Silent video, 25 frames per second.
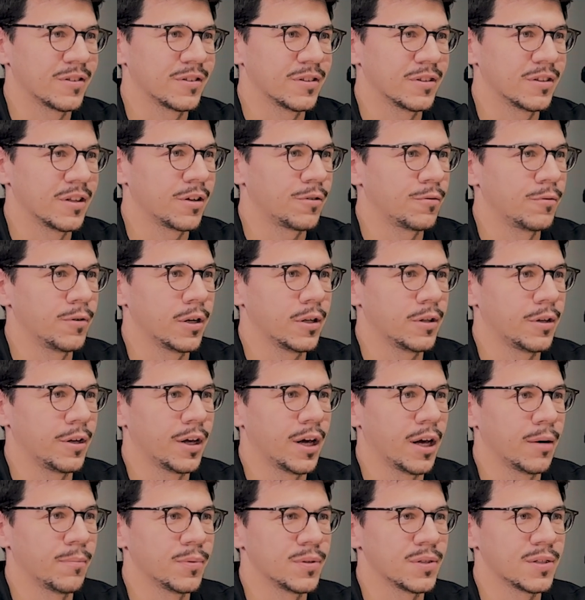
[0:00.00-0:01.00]
That rarely
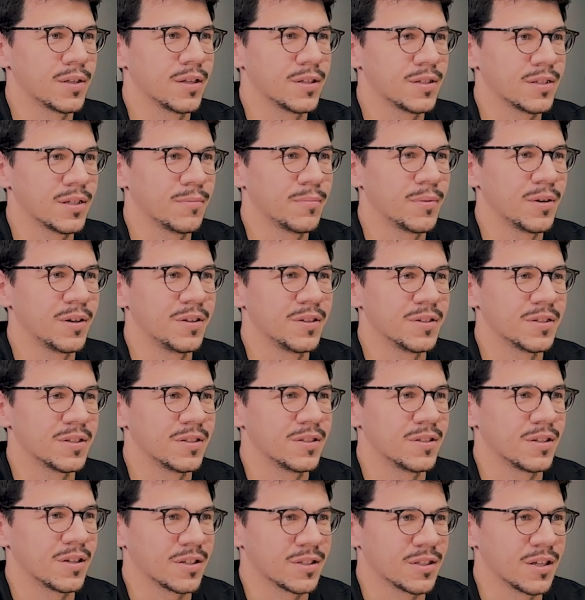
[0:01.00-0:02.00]
happens that somebody's
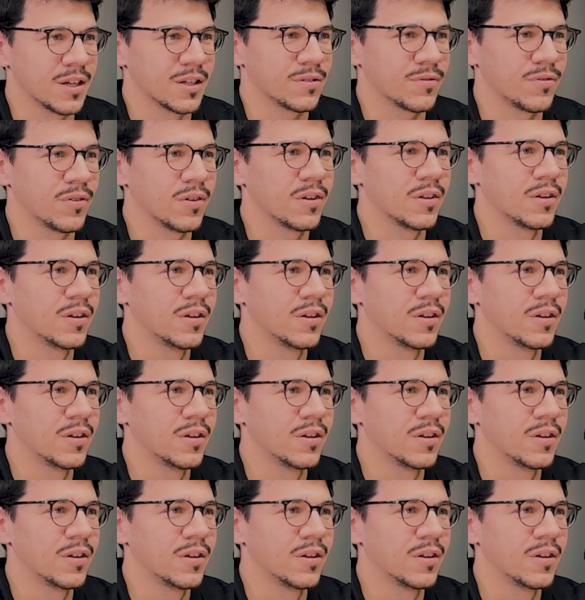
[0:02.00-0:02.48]
successful.